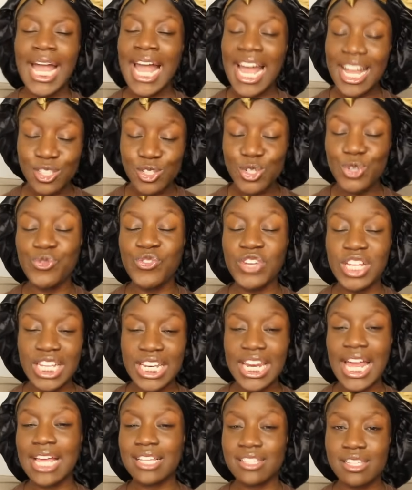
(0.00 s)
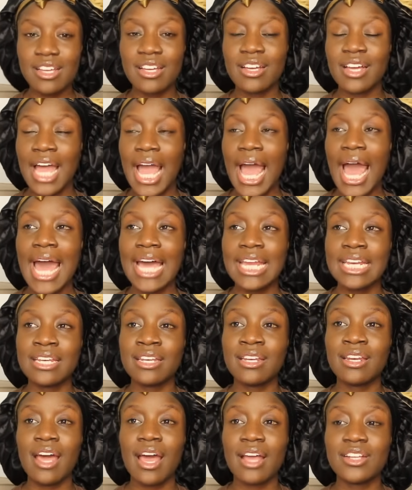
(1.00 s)
Anton really likes her,
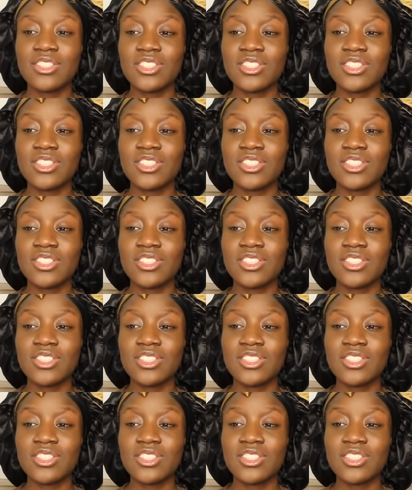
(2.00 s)
and